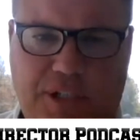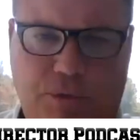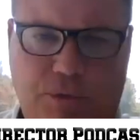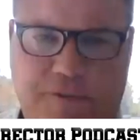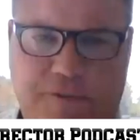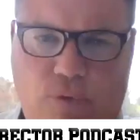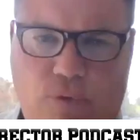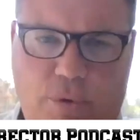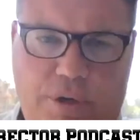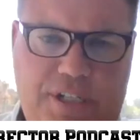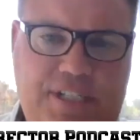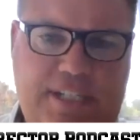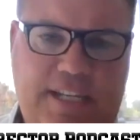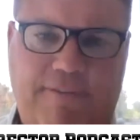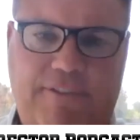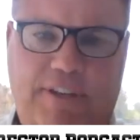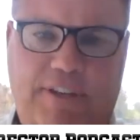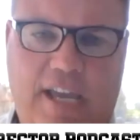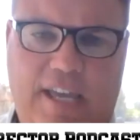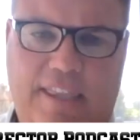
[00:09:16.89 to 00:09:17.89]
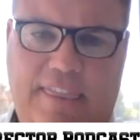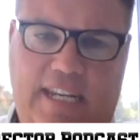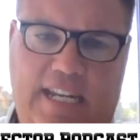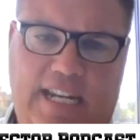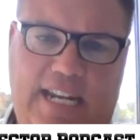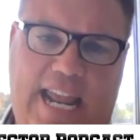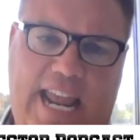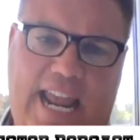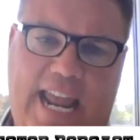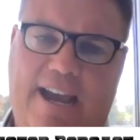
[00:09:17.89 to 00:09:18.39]
It was 47-0
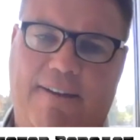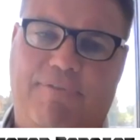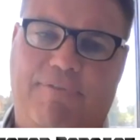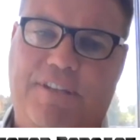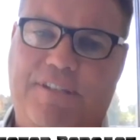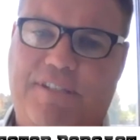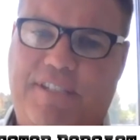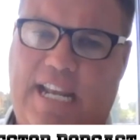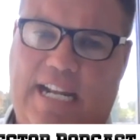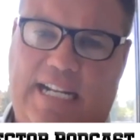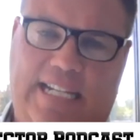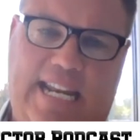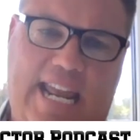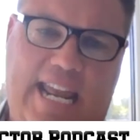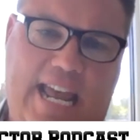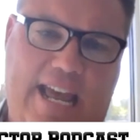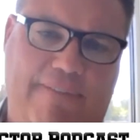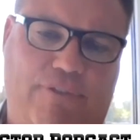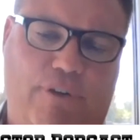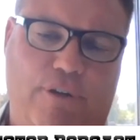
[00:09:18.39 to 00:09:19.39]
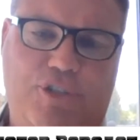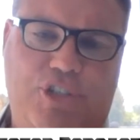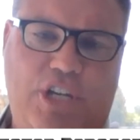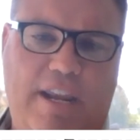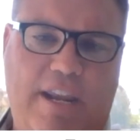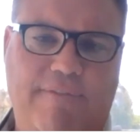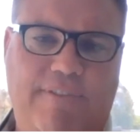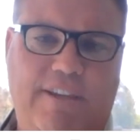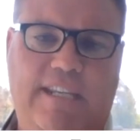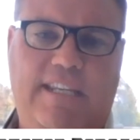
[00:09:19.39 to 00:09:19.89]
at half. The second half, our
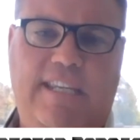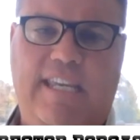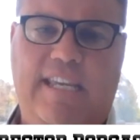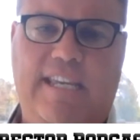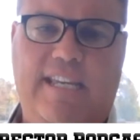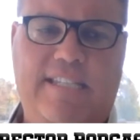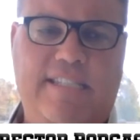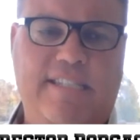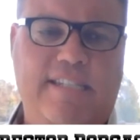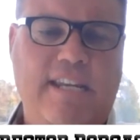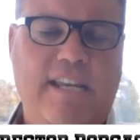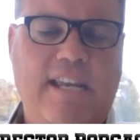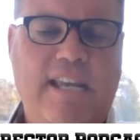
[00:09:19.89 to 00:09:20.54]
JV kids